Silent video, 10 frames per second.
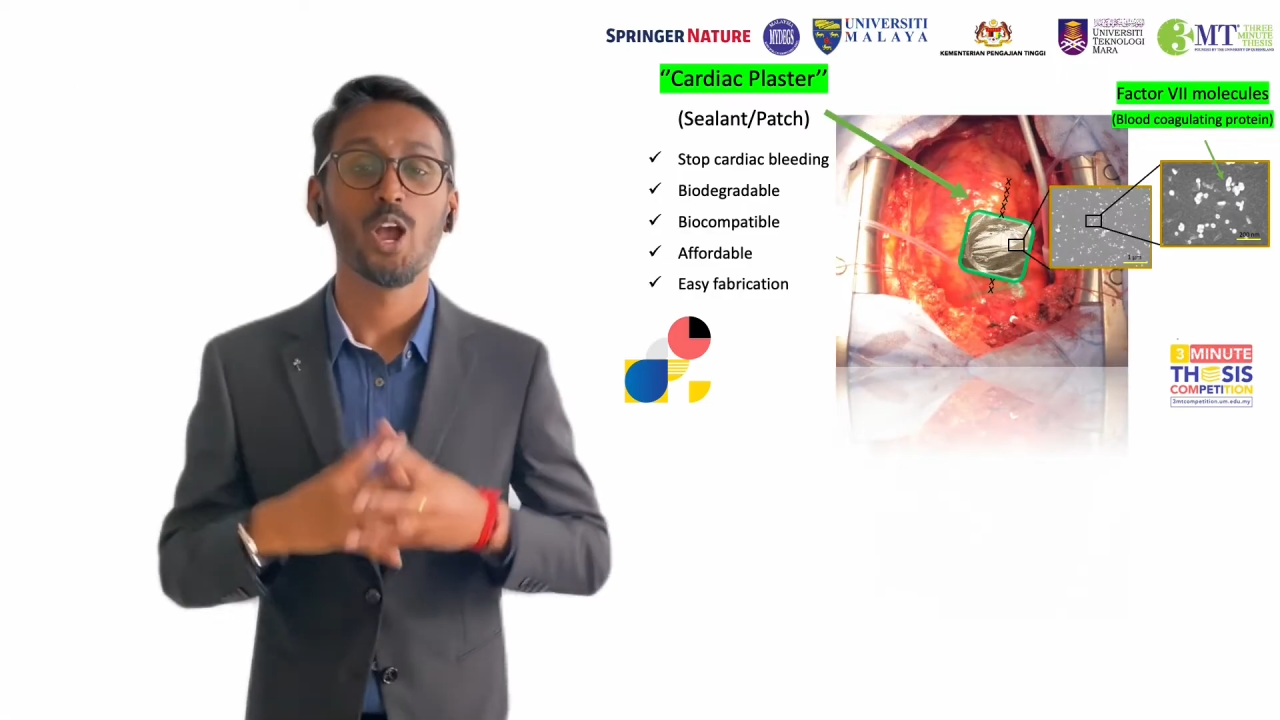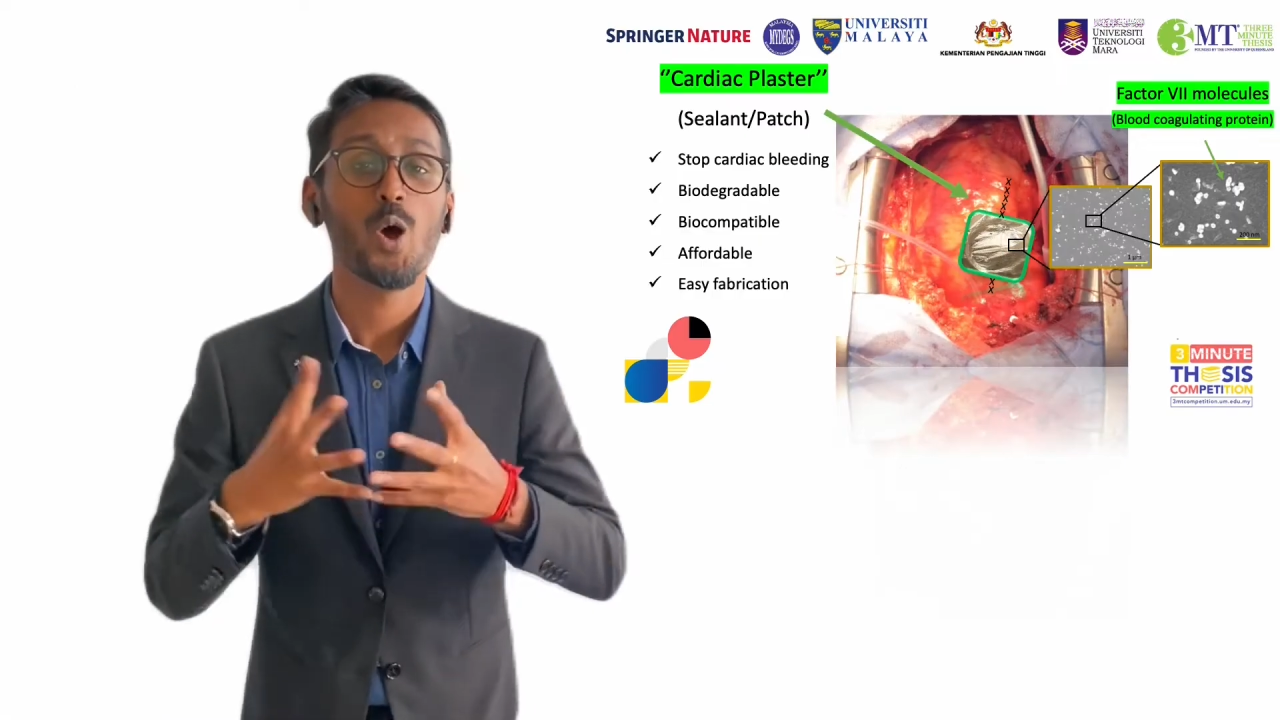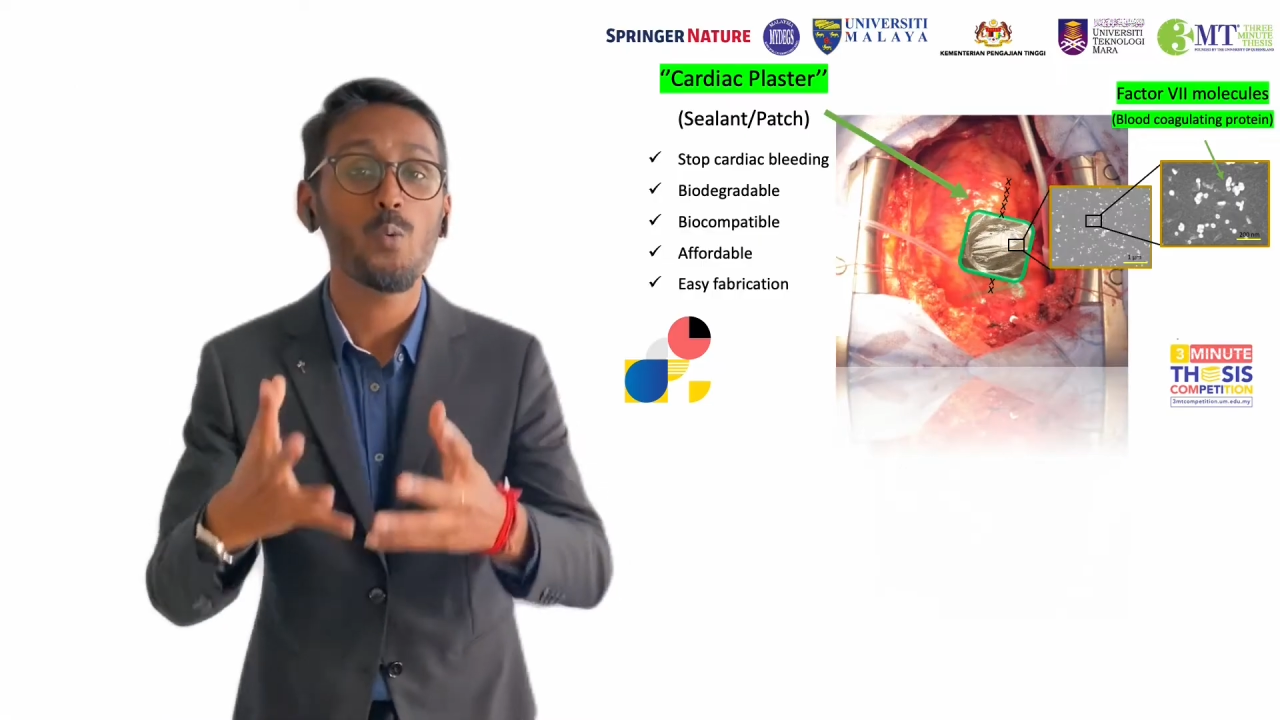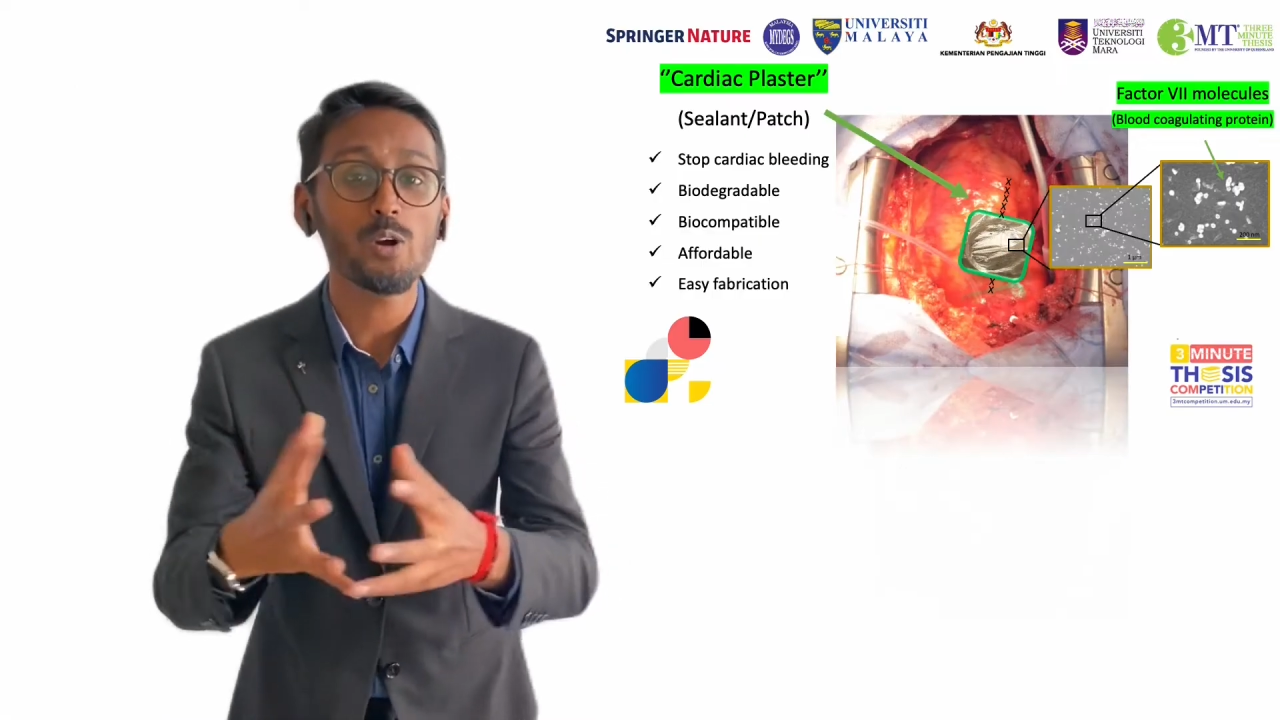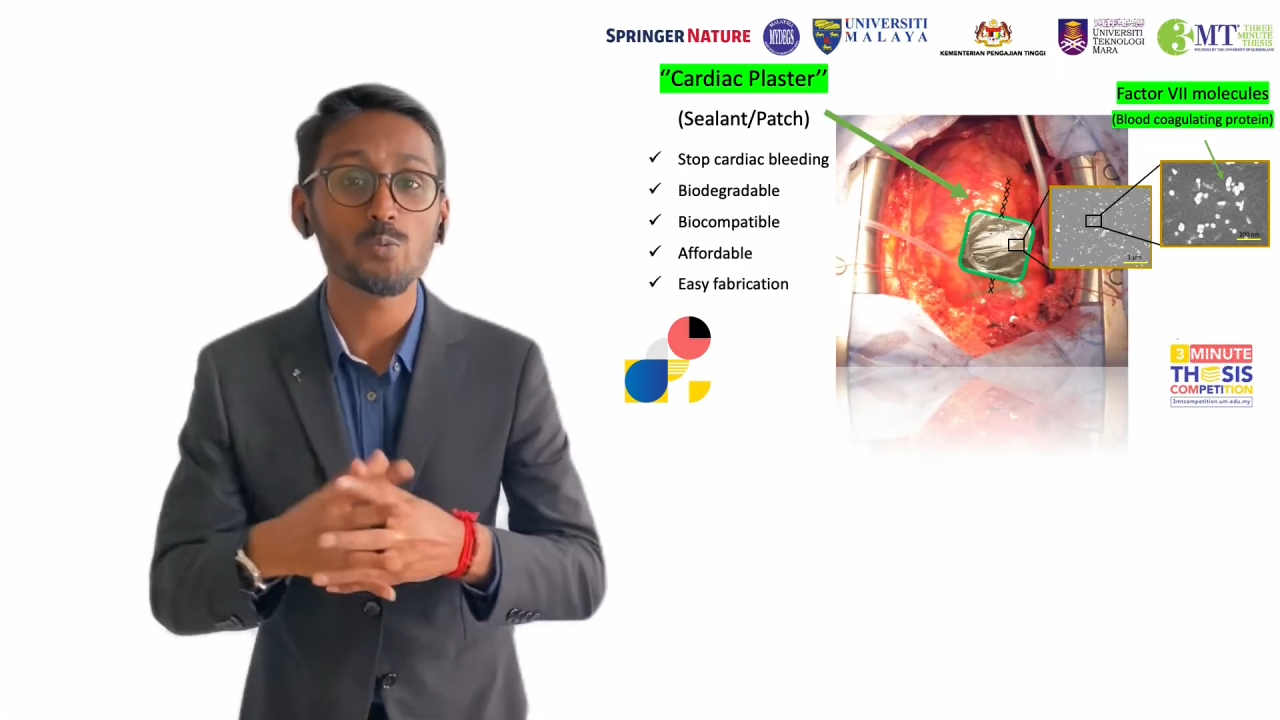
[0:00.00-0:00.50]

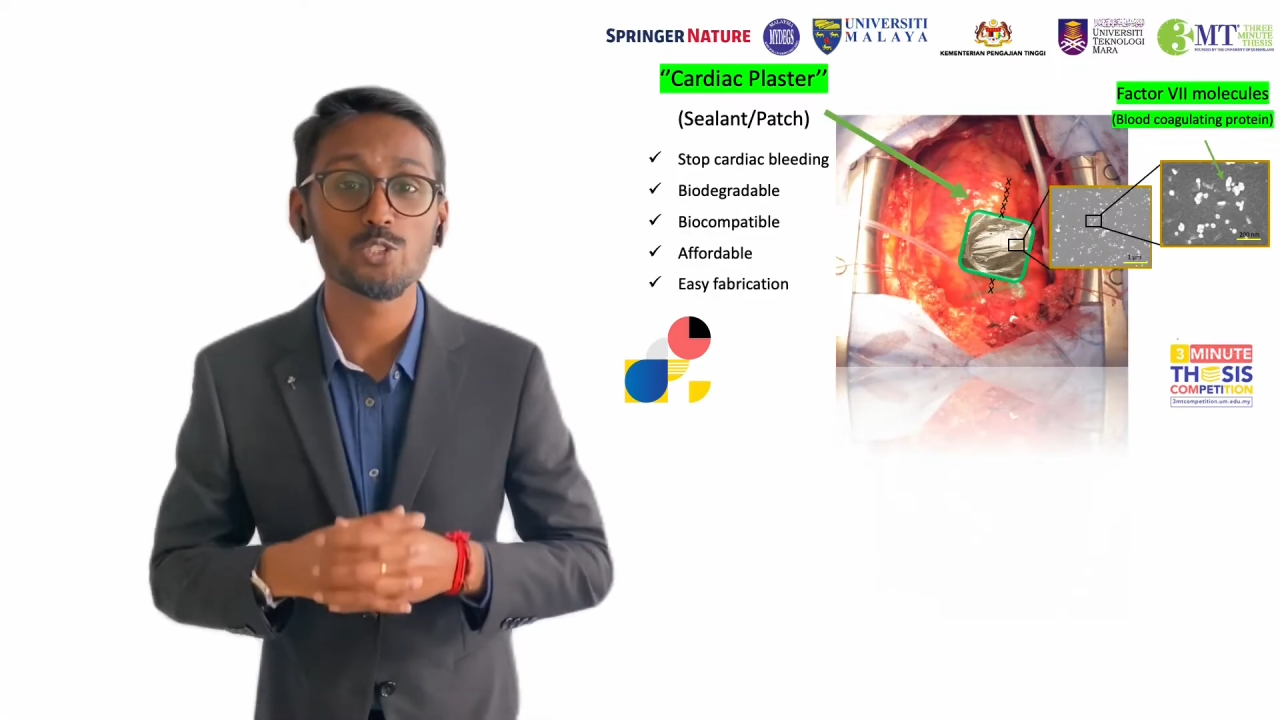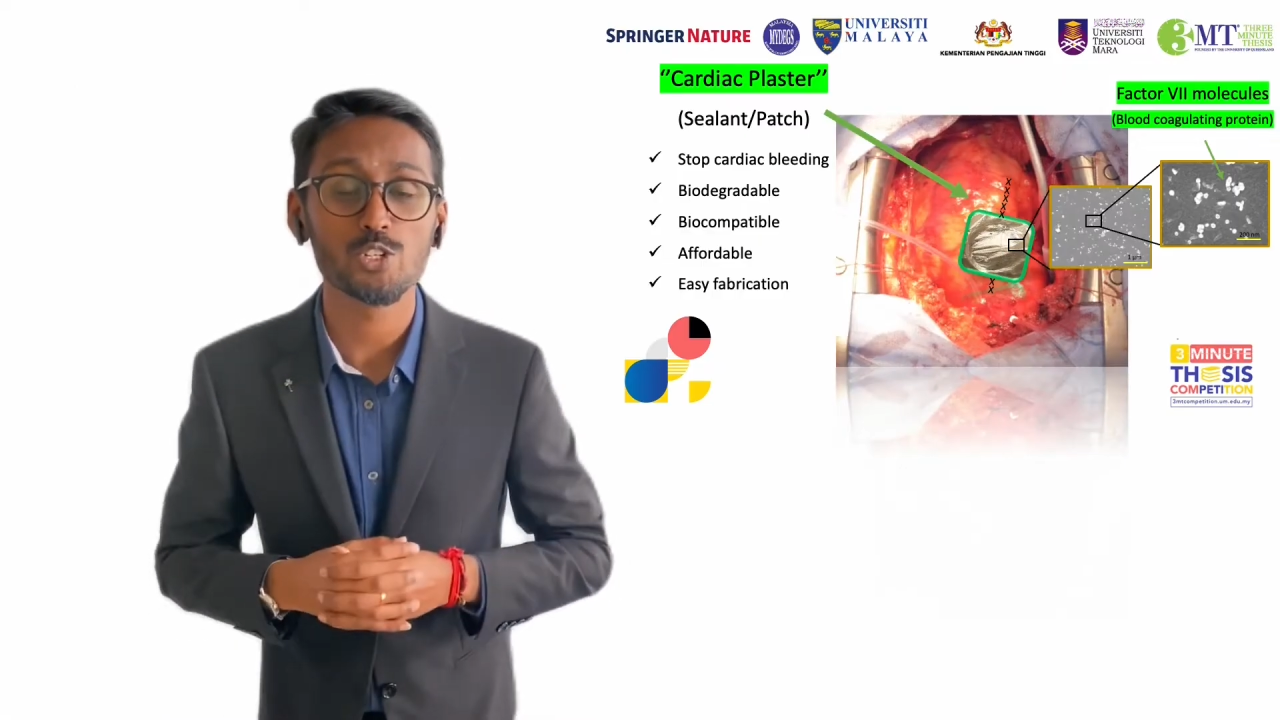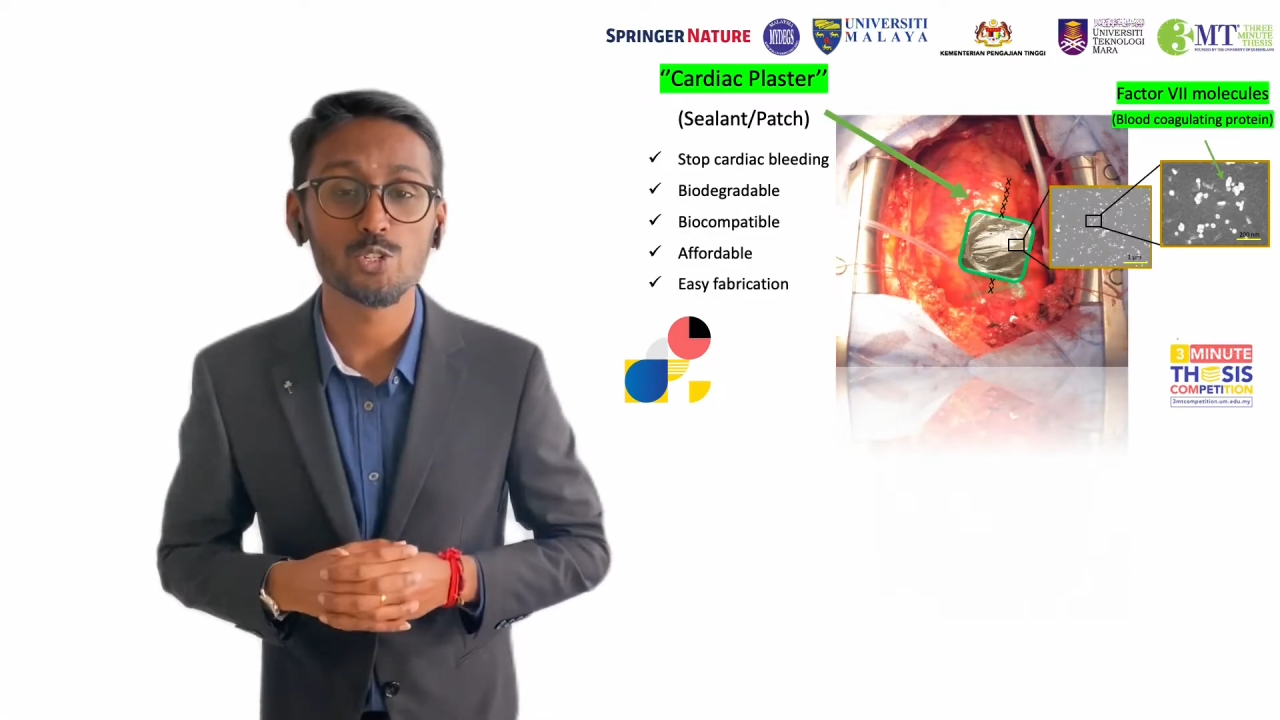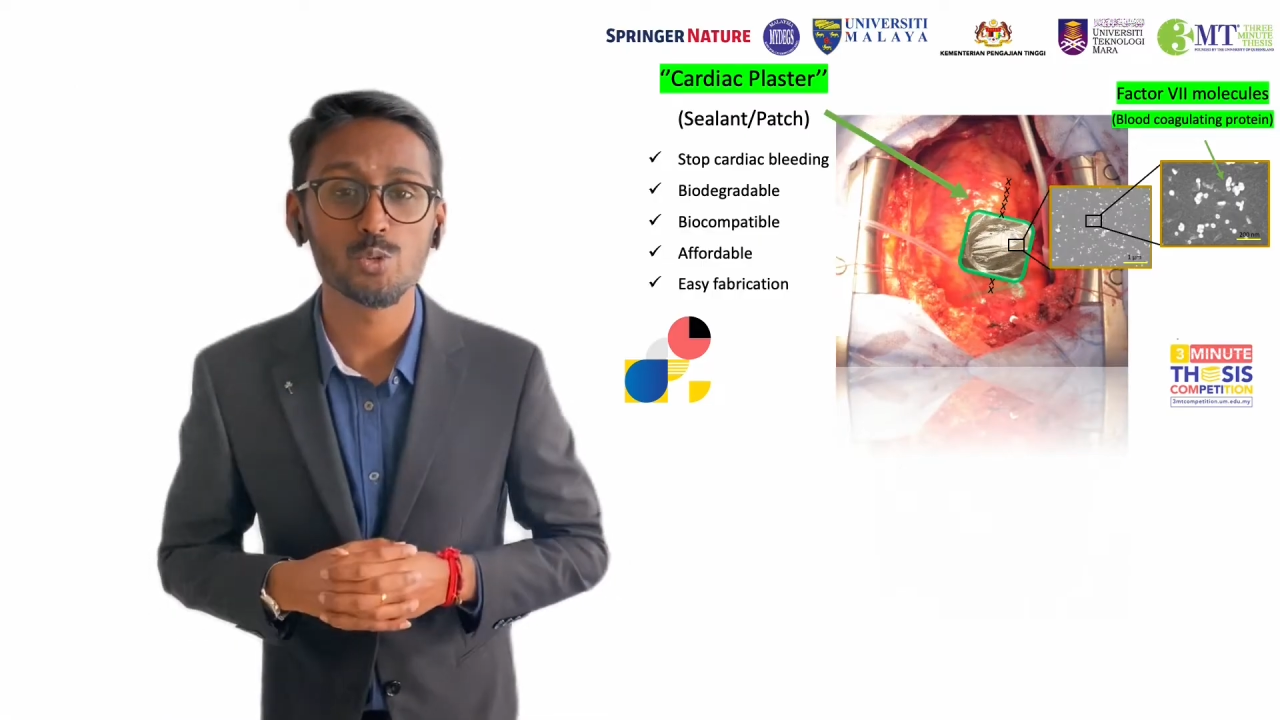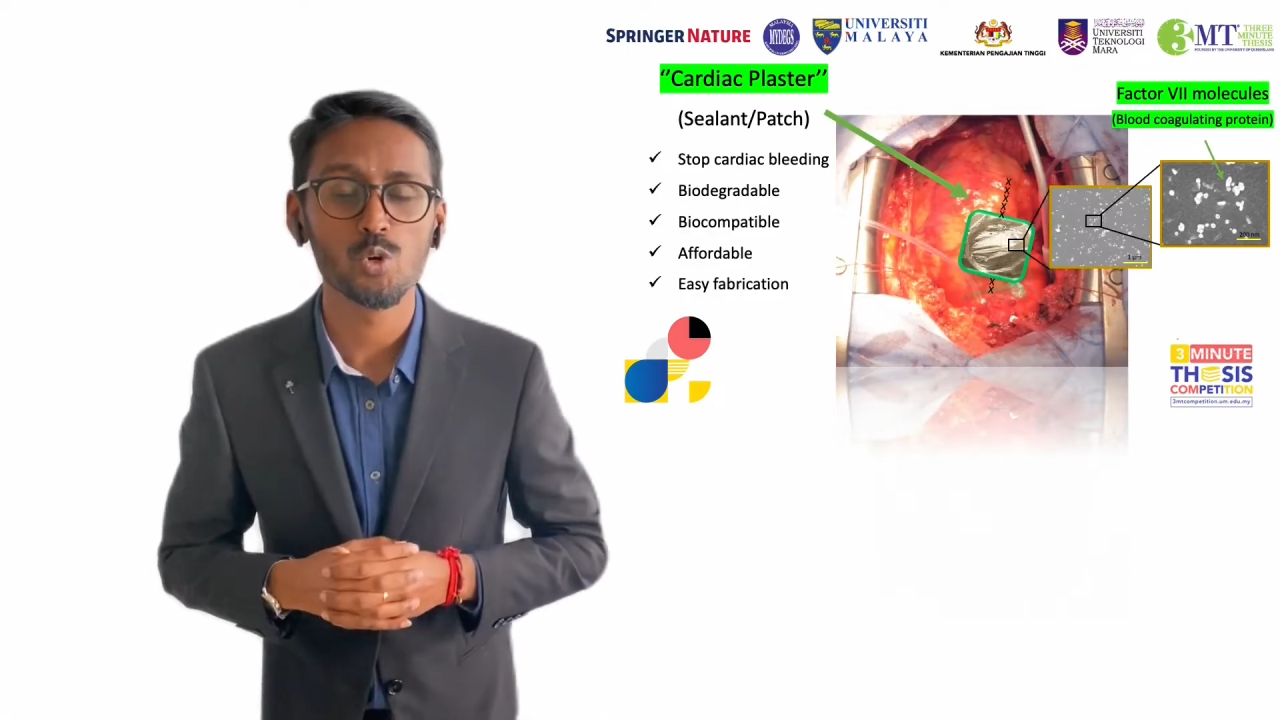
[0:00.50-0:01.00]
What would you
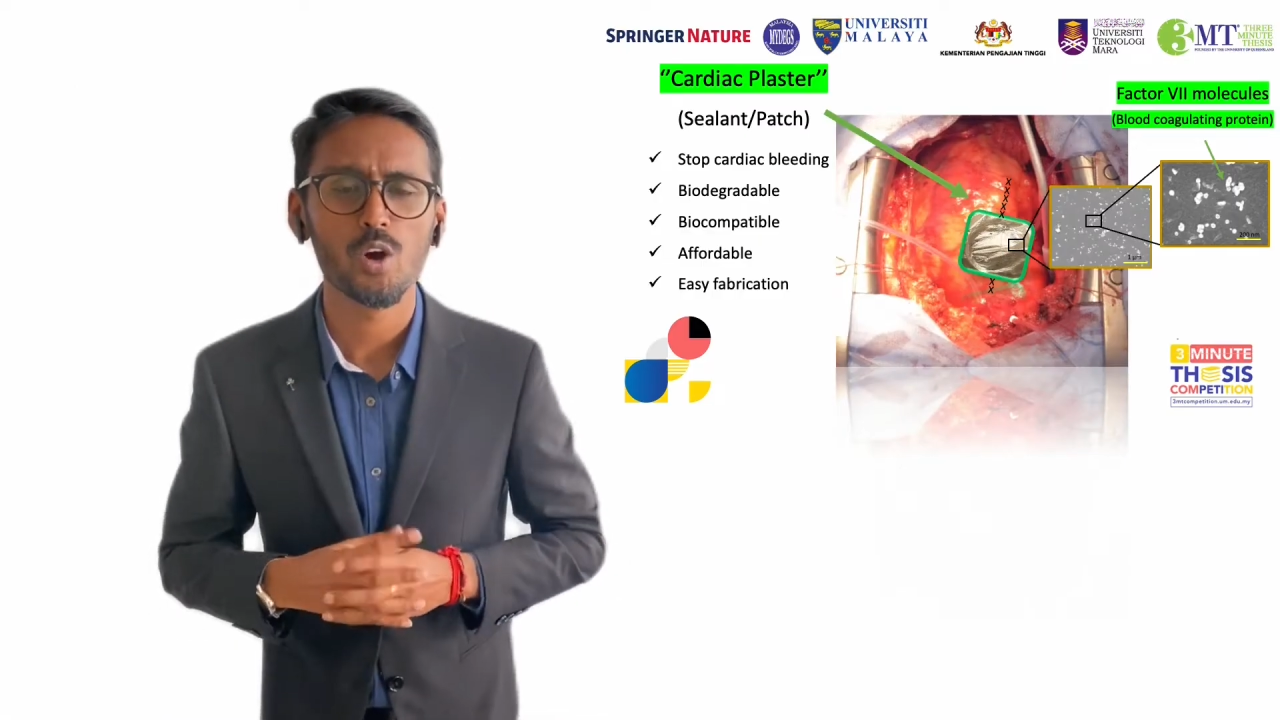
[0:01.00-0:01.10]
do